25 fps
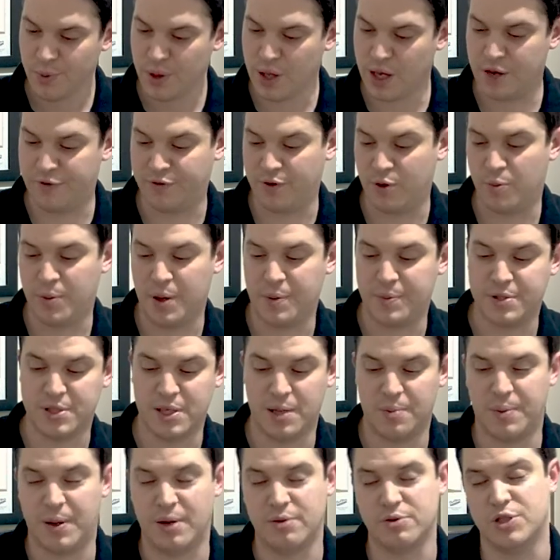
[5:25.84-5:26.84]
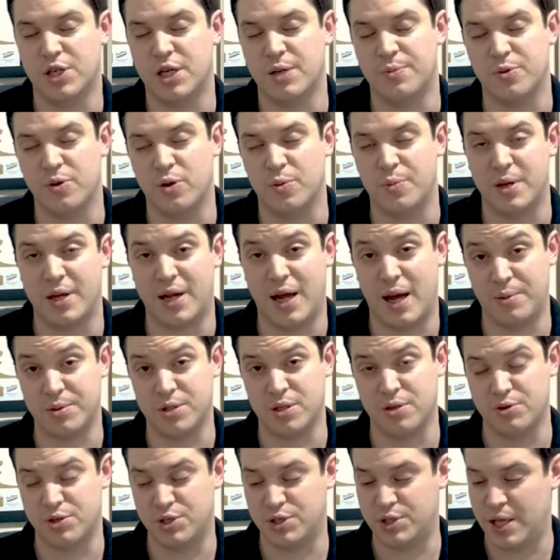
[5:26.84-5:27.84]
If it were maybe £10 cheaper, it would be an
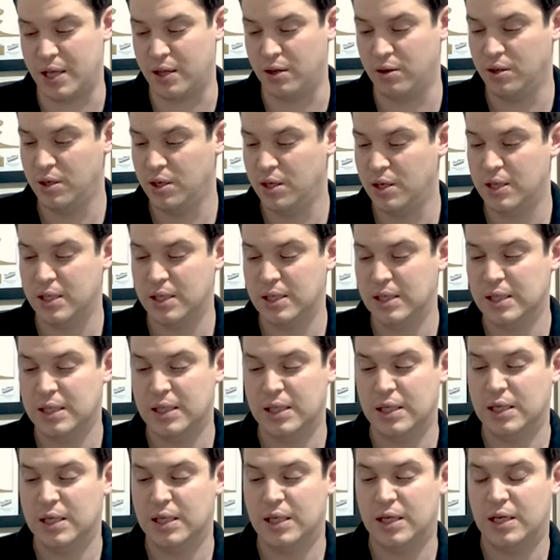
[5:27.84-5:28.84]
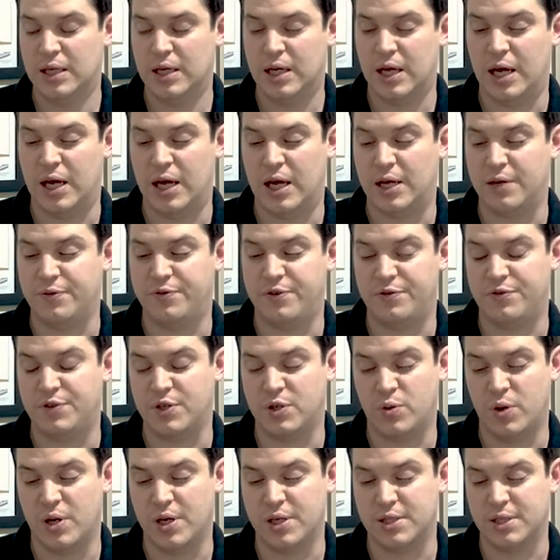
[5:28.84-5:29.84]
absolute steal. Uh, 50
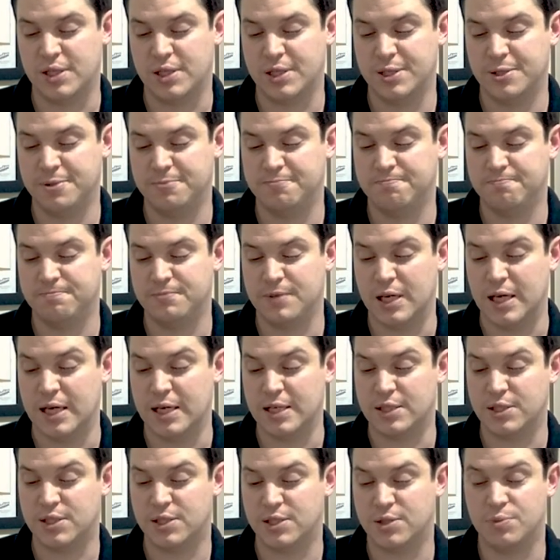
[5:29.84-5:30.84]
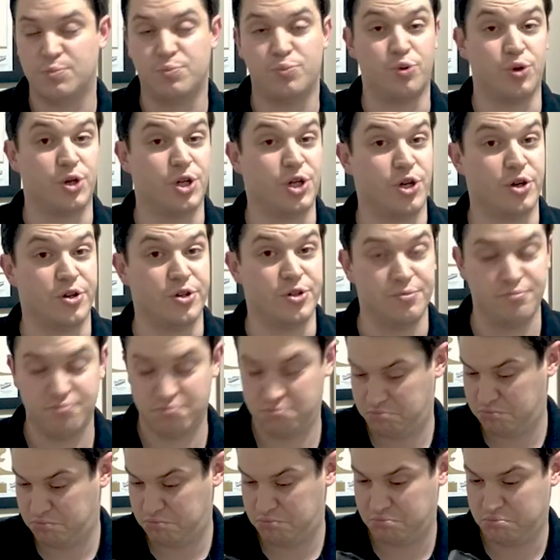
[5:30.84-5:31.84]
quid, it's pretty good,
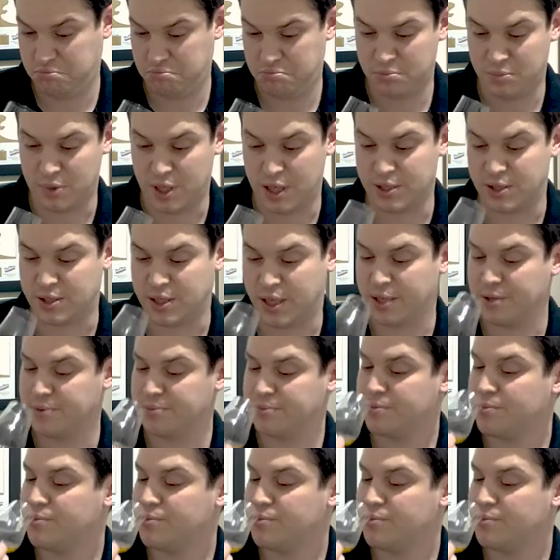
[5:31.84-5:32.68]
let's say.